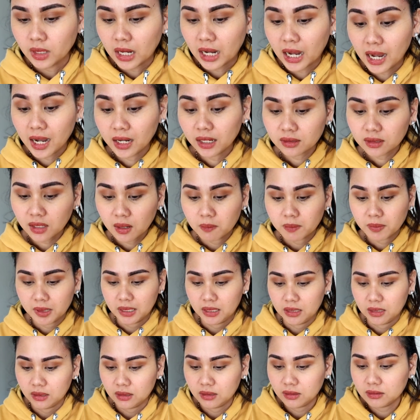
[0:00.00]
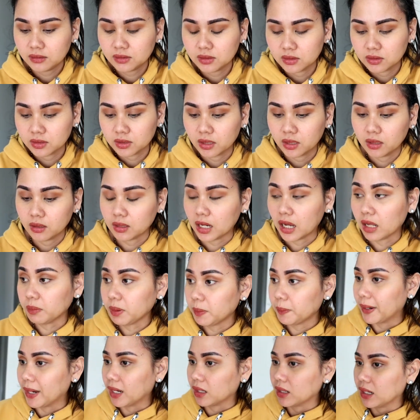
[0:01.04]
Ang tamis. Sige. I'll
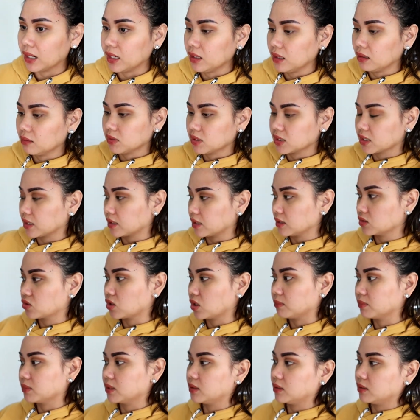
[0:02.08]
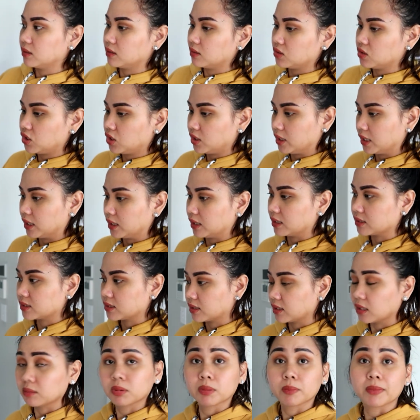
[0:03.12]
be back, ha? I'm just gonna drop the chinelas
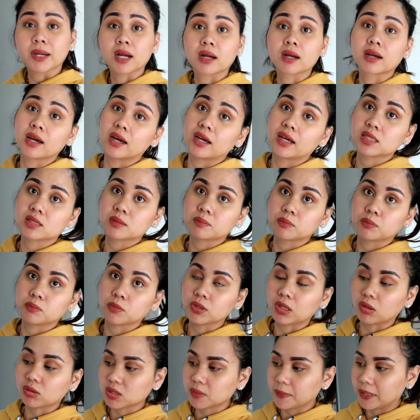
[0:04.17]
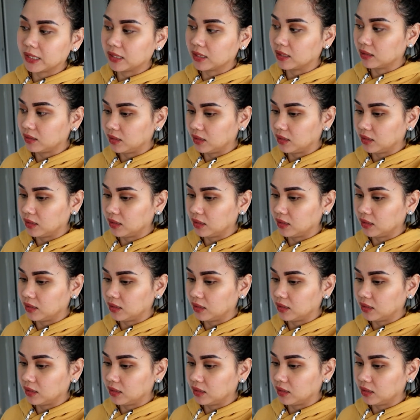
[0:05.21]
and I'll be back, guys. Punta ko sa bahay na